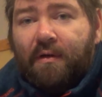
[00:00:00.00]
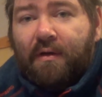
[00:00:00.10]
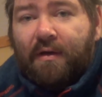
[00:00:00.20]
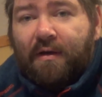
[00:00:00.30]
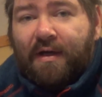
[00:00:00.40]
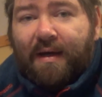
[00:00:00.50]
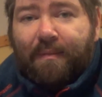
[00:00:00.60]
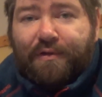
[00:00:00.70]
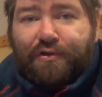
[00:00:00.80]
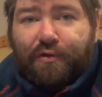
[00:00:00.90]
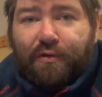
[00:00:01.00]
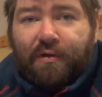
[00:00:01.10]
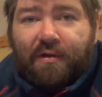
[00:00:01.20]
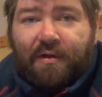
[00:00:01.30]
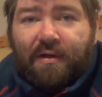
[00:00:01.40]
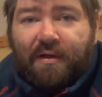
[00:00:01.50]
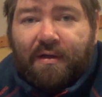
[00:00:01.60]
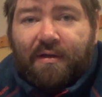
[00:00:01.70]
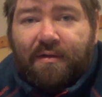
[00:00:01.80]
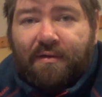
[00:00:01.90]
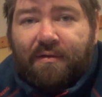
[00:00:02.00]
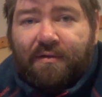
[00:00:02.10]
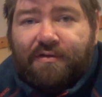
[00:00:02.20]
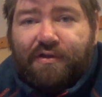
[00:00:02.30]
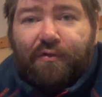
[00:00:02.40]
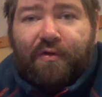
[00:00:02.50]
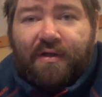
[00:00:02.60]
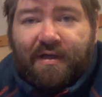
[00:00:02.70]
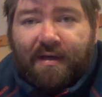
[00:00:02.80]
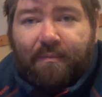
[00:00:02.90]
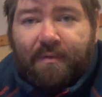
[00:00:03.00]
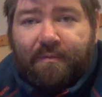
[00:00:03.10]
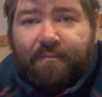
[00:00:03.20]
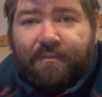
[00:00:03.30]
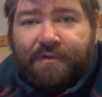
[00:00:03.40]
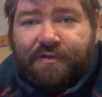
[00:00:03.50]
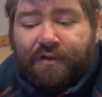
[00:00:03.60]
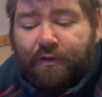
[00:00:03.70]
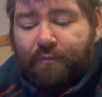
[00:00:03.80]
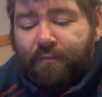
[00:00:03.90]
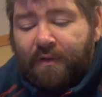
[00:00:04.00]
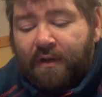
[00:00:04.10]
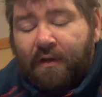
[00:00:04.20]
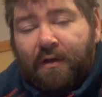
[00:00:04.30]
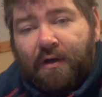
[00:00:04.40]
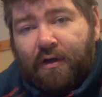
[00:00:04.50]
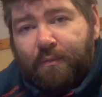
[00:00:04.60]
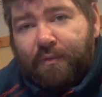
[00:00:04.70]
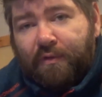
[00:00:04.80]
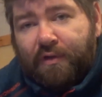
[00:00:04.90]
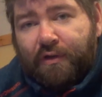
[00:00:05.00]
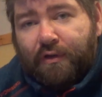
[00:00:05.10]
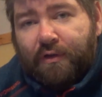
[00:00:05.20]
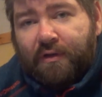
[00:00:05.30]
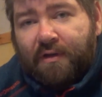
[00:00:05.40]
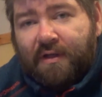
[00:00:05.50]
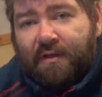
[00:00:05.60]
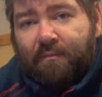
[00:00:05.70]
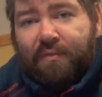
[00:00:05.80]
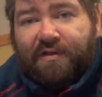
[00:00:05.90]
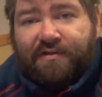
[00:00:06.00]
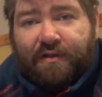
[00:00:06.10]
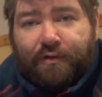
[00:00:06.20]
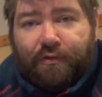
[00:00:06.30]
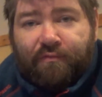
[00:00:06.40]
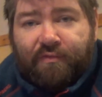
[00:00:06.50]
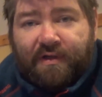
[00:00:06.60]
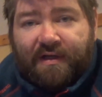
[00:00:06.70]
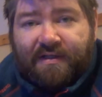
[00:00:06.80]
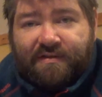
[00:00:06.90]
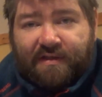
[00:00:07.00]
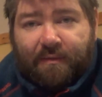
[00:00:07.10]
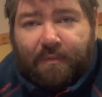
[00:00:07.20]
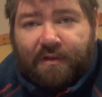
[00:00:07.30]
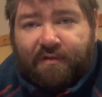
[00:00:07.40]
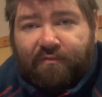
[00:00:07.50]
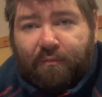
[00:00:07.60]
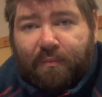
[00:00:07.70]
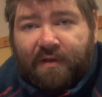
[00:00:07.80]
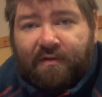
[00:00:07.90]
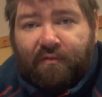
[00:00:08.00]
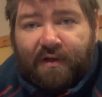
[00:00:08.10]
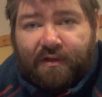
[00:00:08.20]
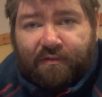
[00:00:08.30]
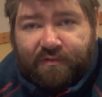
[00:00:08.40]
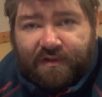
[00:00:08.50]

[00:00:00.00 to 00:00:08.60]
amateur Sony cam. So I hope you enjoy, and please stay tuned for the next segment. It will be right after